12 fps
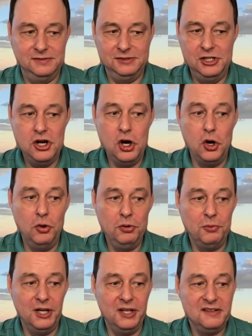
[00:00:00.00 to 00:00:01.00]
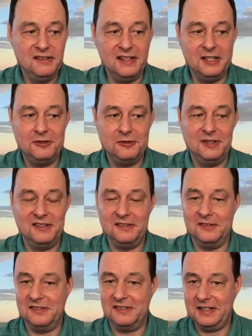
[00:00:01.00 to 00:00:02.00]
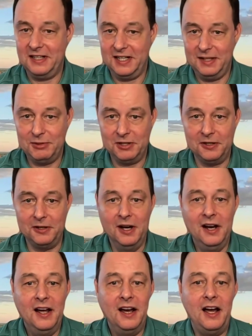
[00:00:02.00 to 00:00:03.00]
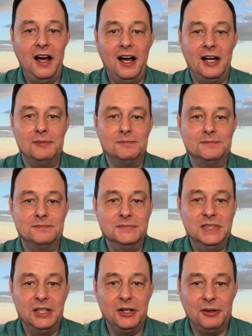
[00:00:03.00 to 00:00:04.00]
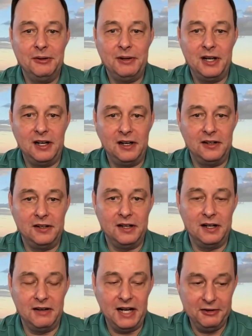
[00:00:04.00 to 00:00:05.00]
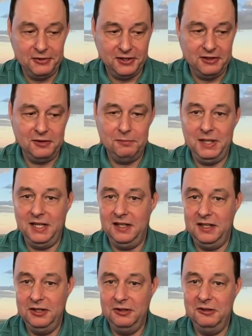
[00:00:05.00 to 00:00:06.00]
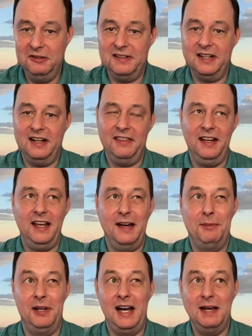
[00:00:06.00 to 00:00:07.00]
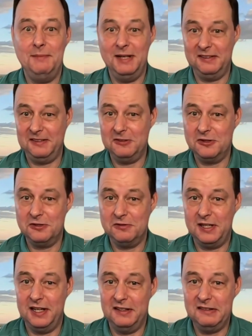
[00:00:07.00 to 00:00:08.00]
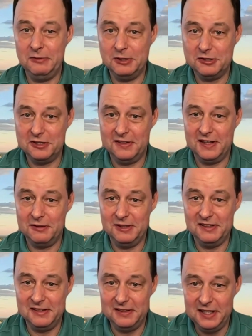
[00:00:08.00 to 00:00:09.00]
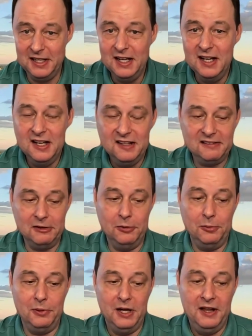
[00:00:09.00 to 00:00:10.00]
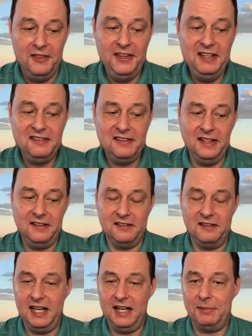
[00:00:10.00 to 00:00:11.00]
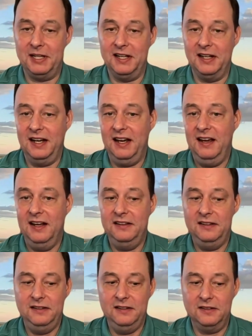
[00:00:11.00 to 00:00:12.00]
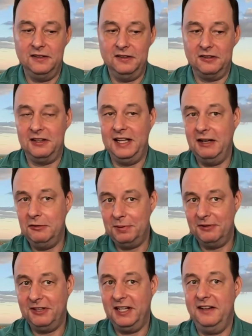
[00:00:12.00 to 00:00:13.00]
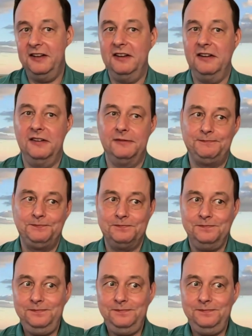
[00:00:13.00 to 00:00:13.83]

known ones like Crystals Kyber, um, you know, are are out there and being used. And I think Apple iMessage uh, switched to that recently. So these things are happening, and your your cloud provider